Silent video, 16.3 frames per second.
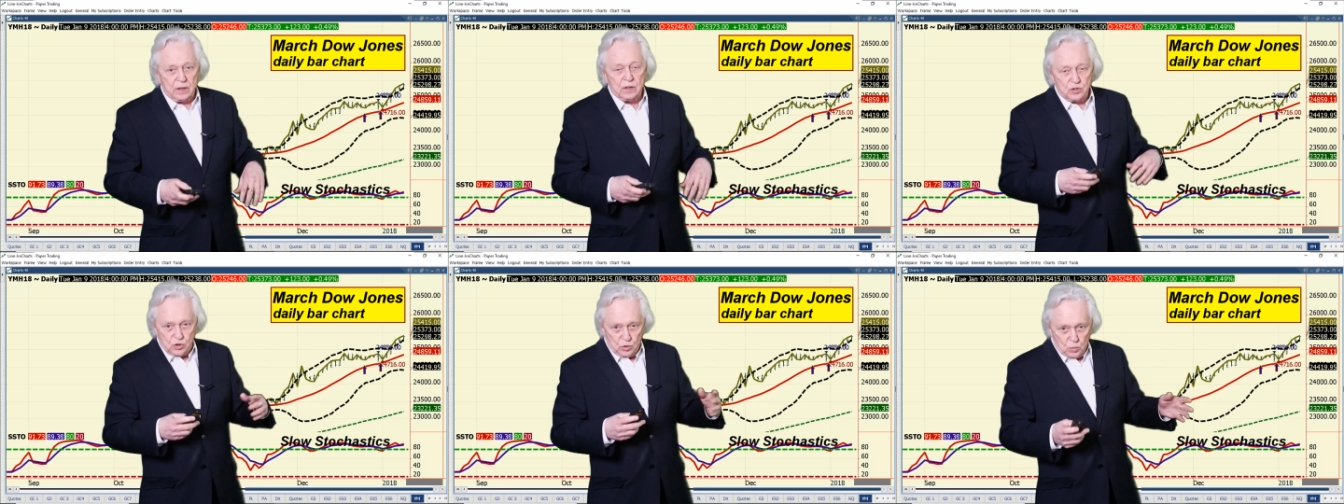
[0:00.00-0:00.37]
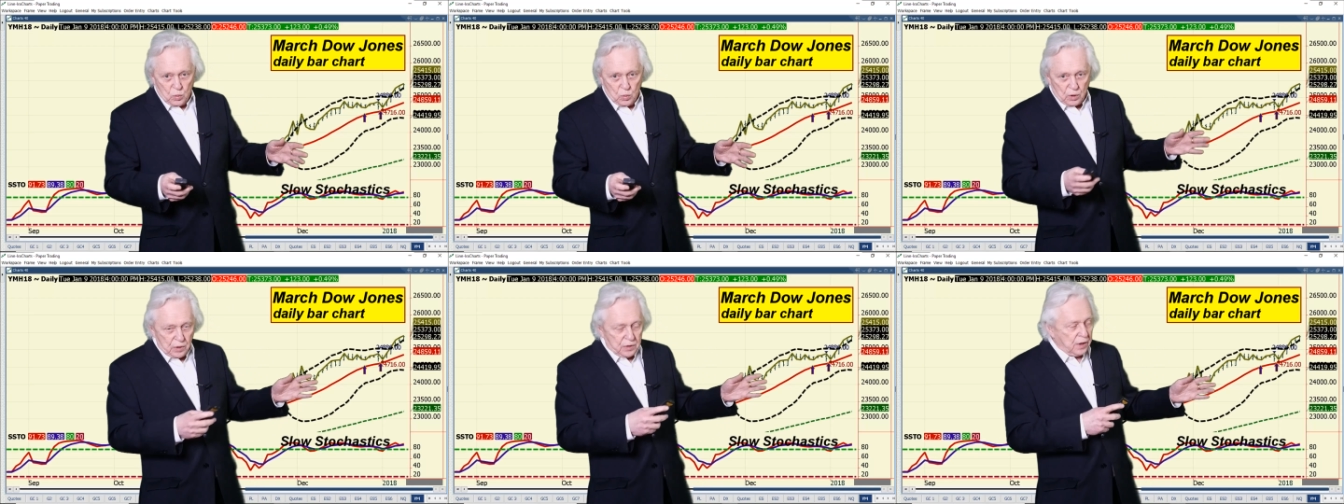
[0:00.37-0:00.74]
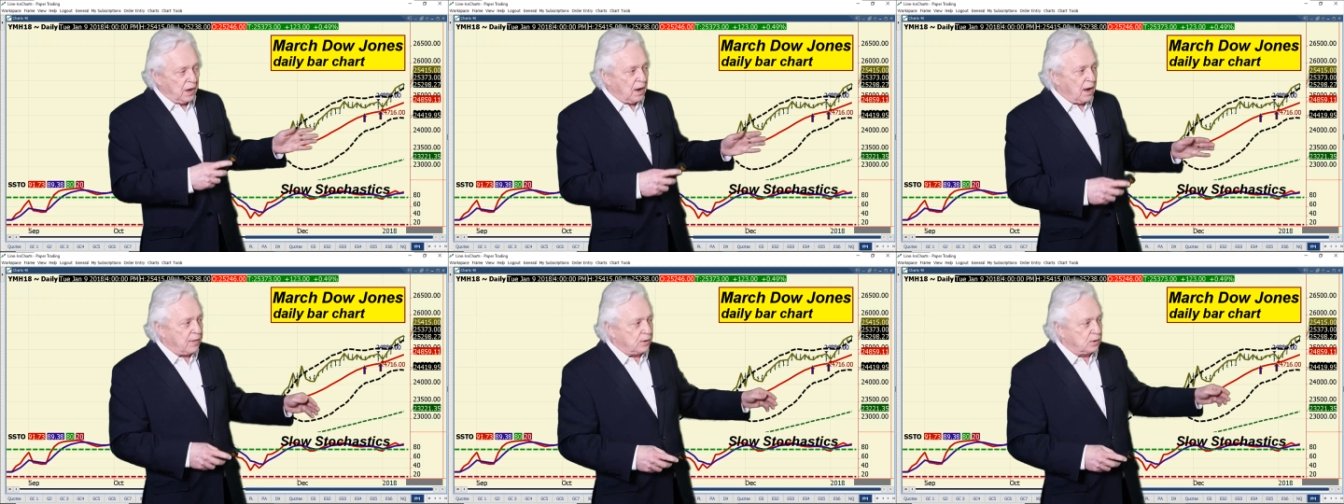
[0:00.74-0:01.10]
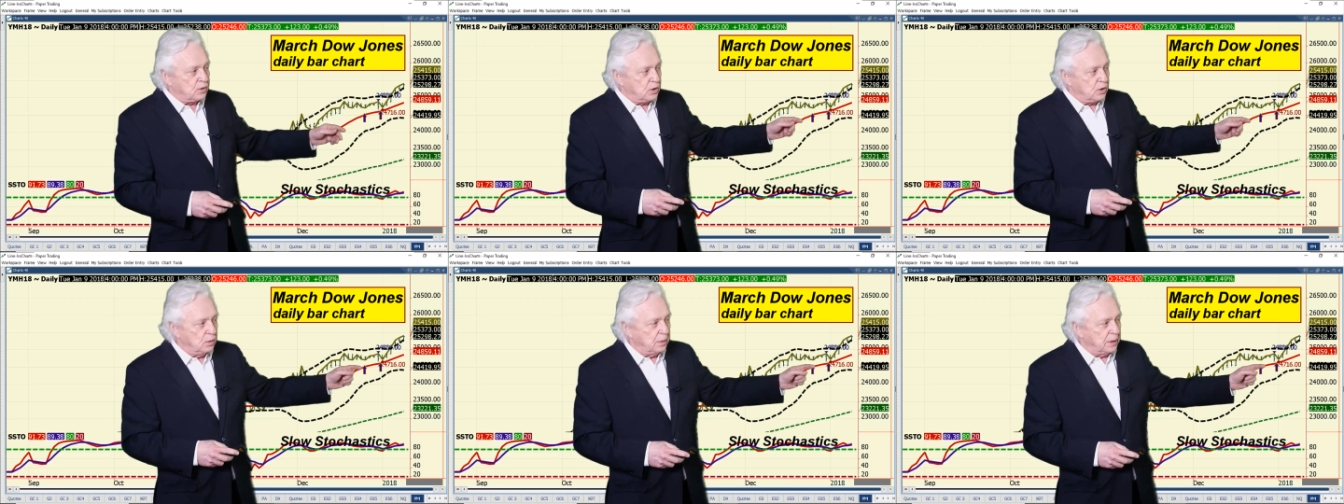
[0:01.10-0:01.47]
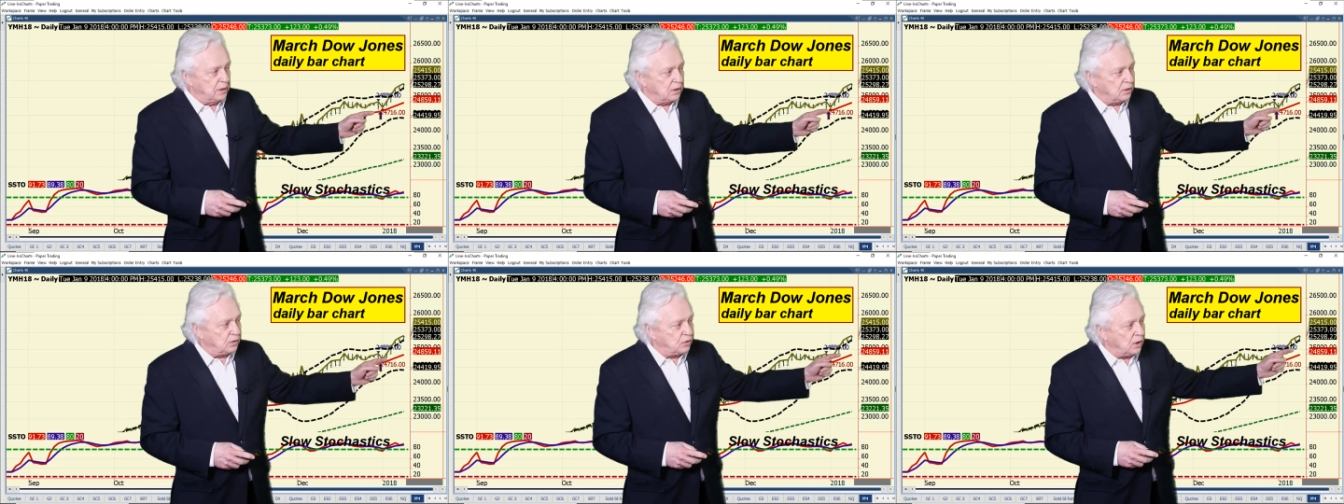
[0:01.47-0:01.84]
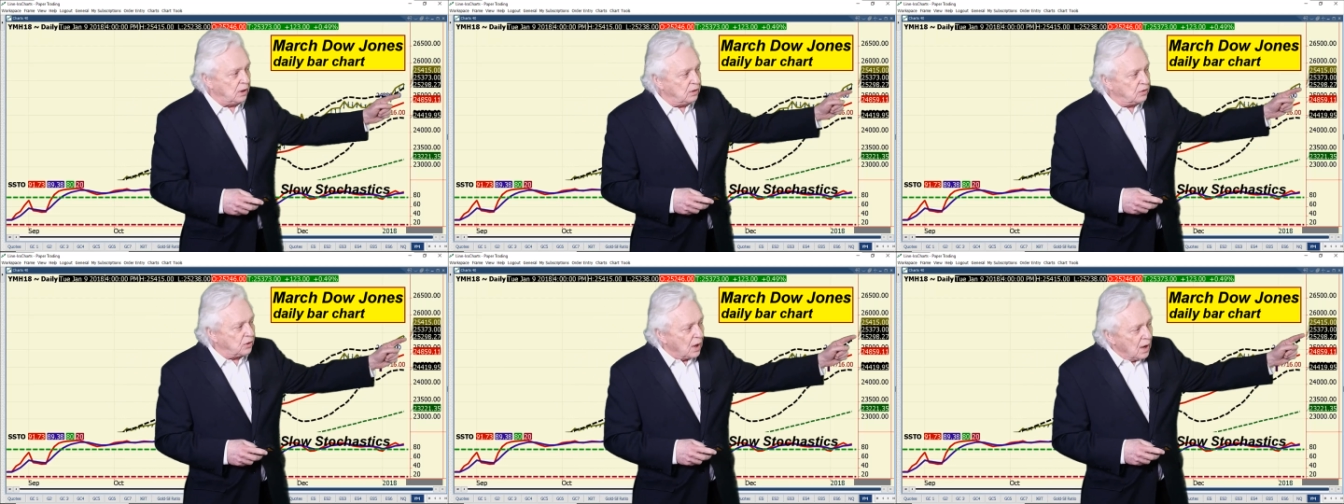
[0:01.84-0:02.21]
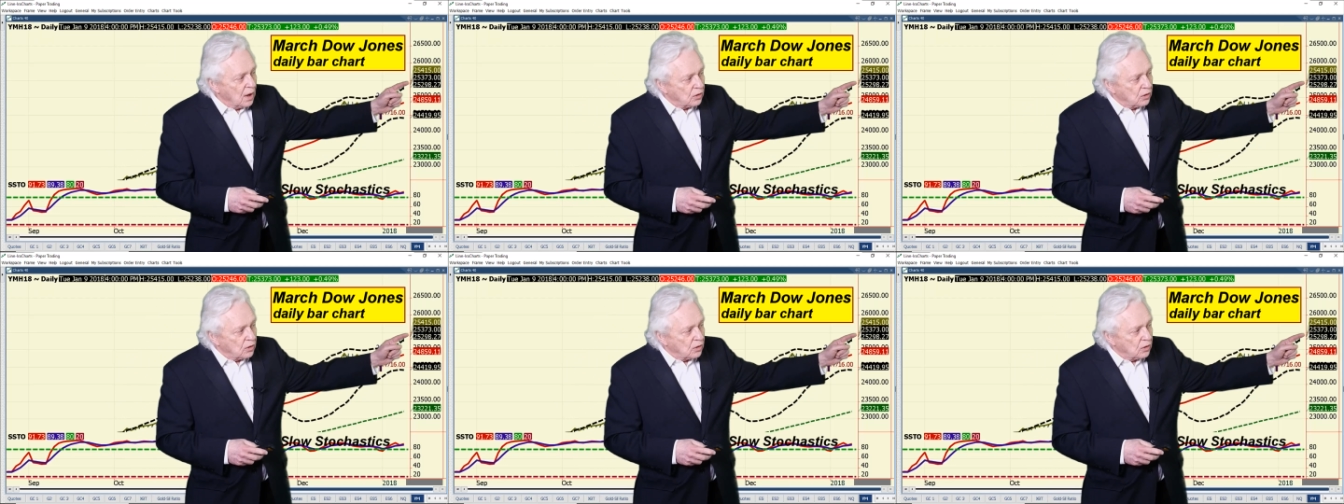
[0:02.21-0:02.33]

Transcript: as you were in the other two indices.